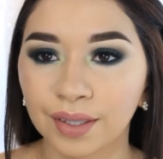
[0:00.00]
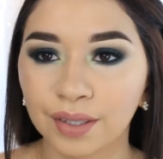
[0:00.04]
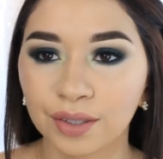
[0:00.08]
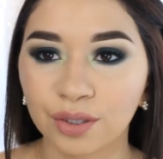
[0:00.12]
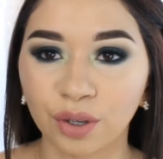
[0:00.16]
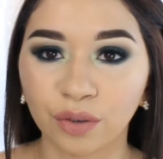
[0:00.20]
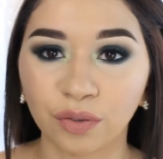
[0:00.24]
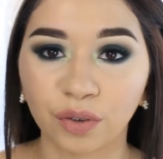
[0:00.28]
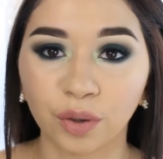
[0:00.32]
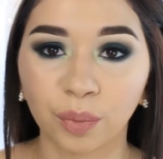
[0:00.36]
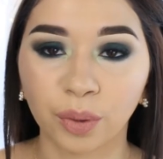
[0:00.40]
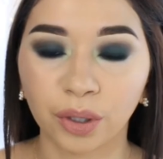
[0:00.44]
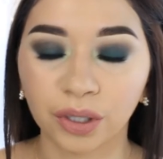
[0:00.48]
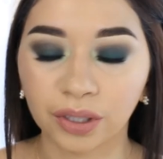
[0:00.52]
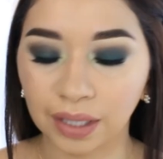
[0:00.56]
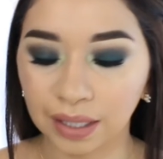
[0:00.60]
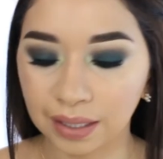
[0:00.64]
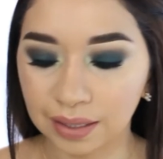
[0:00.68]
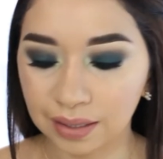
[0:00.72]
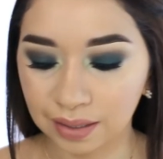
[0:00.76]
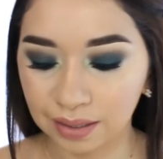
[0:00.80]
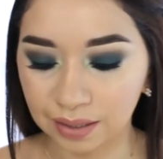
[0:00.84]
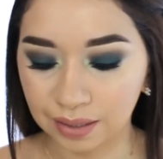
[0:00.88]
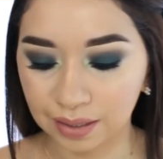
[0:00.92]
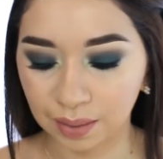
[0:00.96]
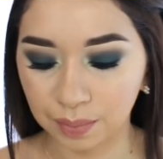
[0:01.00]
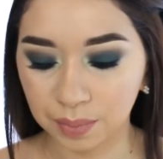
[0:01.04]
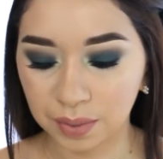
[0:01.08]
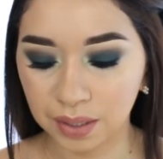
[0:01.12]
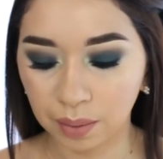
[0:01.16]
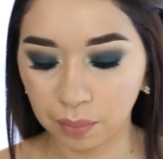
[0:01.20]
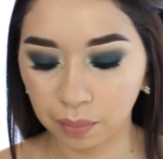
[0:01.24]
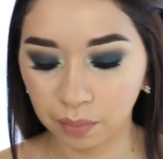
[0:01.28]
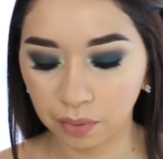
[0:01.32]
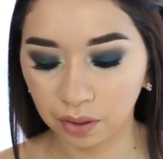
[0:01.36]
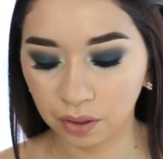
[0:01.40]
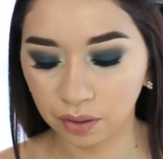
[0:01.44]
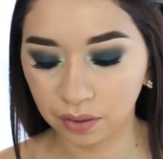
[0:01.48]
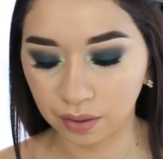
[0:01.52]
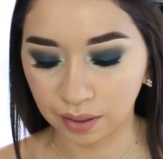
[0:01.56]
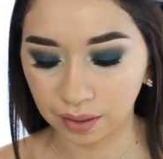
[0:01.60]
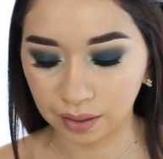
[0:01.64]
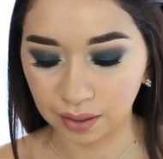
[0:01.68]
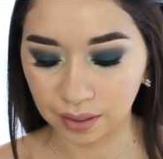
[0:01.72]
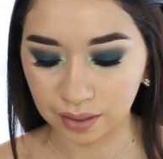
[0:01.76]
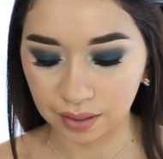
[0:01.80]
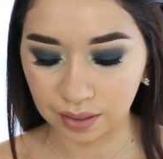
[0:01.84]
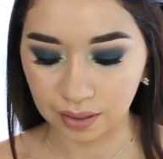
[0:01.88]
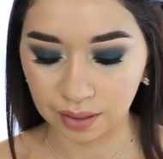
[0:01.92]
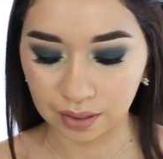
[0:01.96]
So if your birthday is in September, then
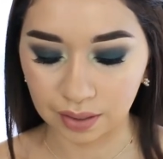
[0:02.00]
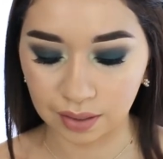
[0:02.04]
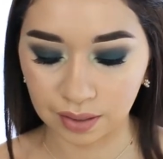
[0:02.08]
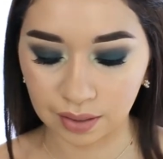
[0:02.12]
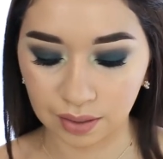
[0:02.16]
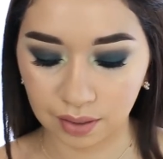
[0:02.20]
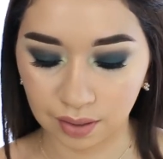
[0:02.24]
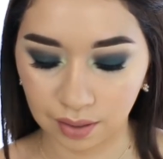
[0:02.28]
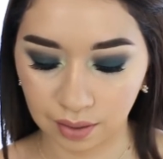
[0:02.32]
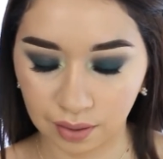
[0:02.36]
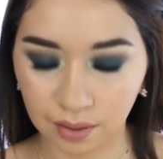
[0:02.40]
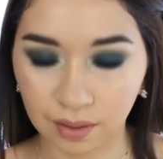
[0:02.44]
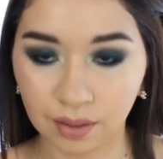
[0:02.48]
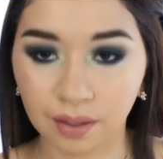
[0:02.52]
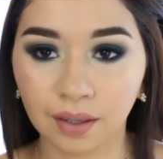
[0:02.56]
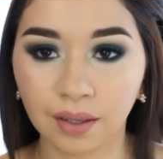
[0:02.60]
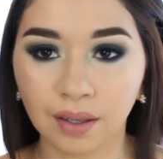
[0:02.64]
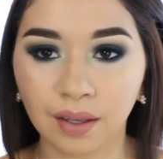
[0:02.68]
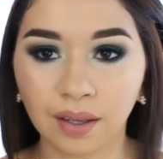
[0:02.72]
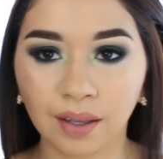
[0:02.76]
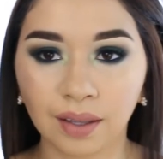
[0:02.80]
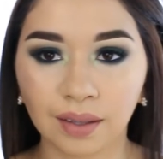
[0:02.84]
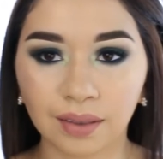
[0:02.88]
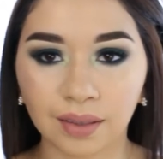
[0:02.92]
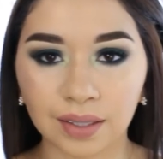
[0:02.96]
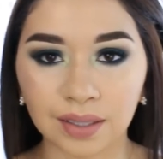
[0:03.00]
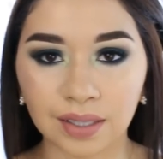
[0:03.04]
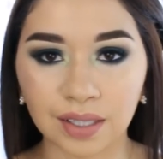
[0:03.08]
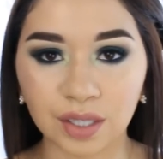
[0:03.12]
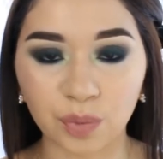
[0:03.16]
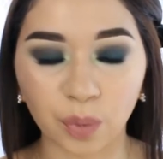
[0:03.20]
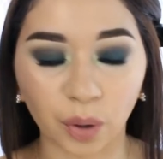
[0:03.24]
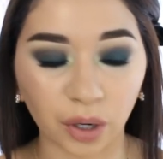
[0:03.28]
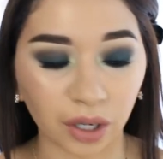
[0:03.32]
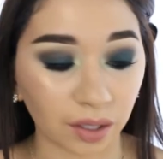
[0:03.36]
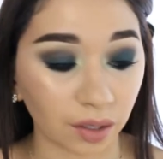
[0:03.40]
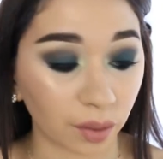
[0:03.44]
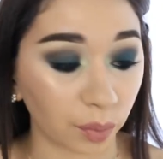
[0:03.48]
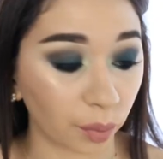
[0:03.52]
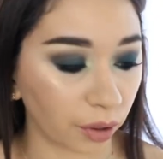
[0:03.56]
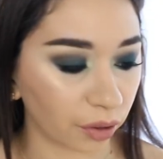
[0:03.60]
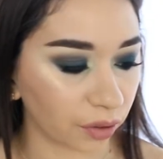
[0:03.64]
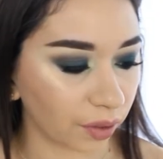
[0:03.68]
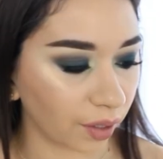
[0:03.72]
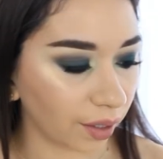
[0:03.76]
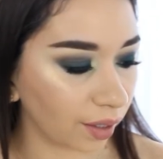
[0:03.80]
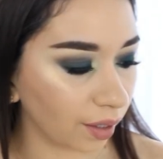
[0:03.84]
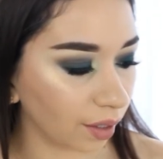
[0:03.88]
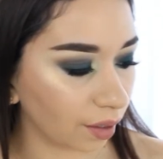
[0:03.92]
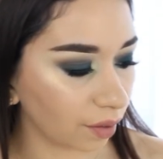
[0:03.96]
this is part of the
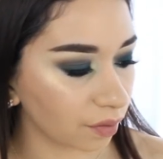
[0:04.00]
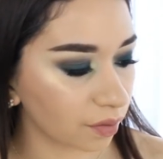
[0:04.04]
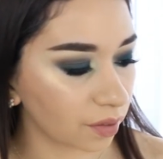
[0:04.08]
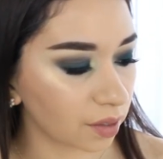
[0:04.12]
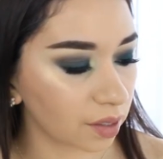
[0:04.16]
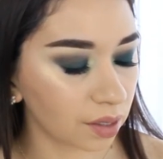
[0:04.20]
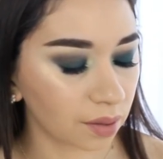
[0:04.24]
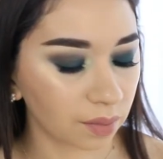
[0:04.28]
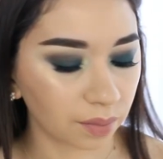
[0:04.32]
birthday gift.